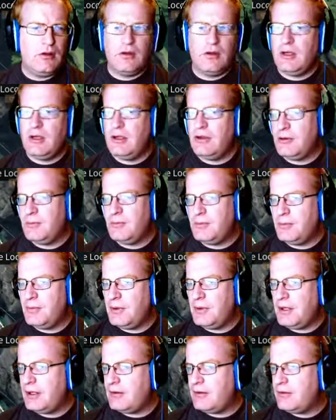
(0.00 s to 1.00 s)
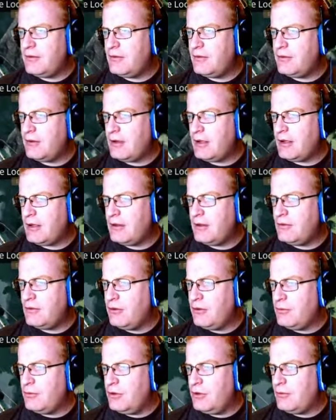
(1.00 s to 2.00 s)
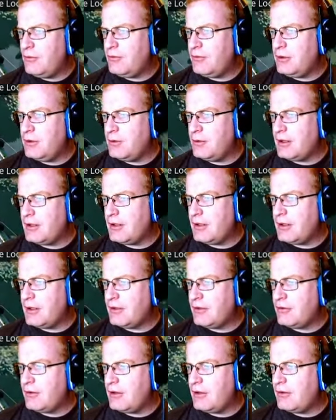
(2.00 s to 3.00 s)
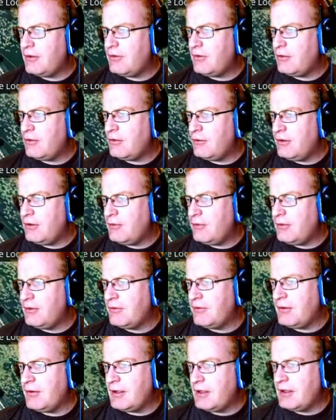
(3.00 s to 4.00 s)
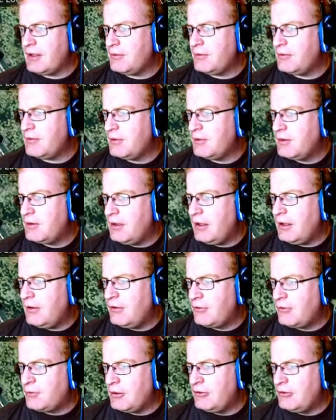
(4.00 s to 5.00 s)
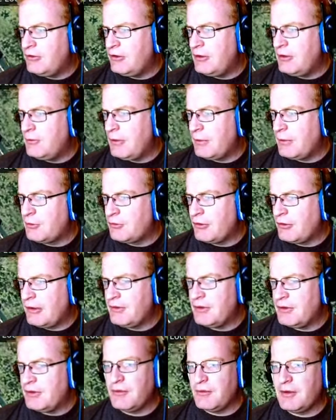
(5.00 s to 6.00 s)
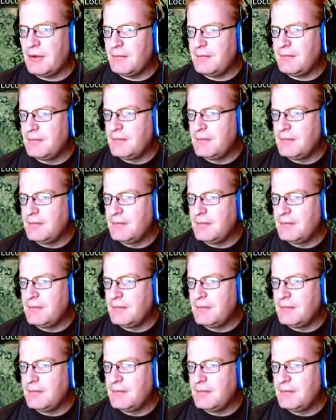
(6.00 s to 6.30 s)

here, but I don't know if we do or not, actually. Let's go see if we can find out in the spreadsheet while we're driving over there.